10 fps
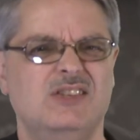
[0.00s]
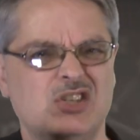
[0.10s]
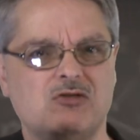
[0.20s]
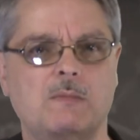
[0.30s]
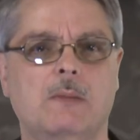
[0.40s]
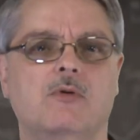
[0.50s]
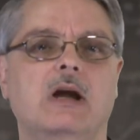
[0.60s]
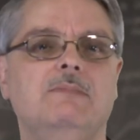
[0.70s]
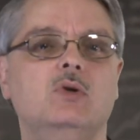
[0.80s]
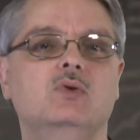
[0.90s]
Just remember,
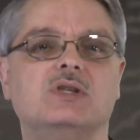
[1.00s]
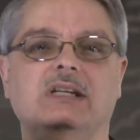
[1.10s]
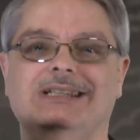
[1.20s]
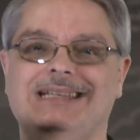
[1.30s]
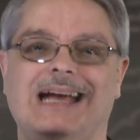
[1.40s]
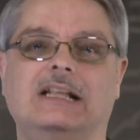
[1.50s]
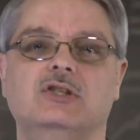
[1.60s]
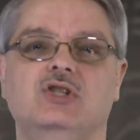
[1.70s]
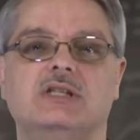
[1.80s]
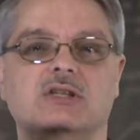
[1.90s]
I'm using an
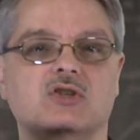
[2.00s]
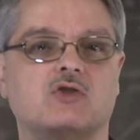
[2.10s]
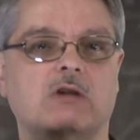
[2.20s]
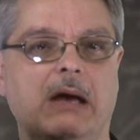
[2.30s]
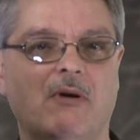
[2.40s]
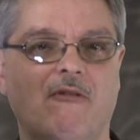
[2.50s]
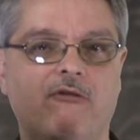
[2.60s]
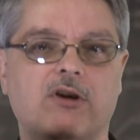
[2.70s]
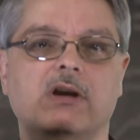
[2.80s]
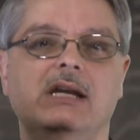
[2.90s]
analogy to describe a
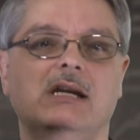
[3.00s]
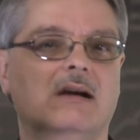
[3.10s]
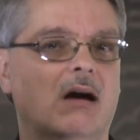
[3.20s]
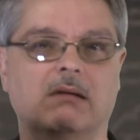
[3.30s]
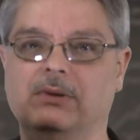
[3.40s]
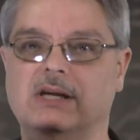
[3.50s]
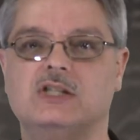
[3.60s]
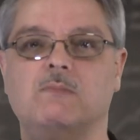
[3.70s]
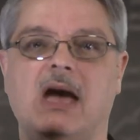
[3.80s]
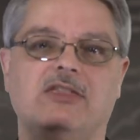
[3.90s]
very
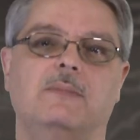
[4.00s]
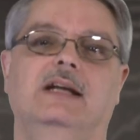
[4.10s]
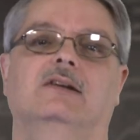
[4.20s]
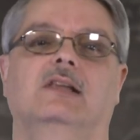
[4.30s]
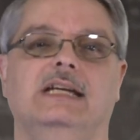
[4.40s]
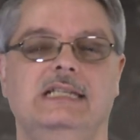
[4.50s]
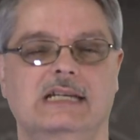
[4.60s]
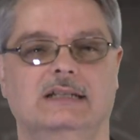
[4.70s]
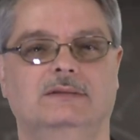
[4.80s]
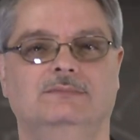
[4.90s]
complex mathematical
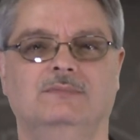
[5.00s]
idea.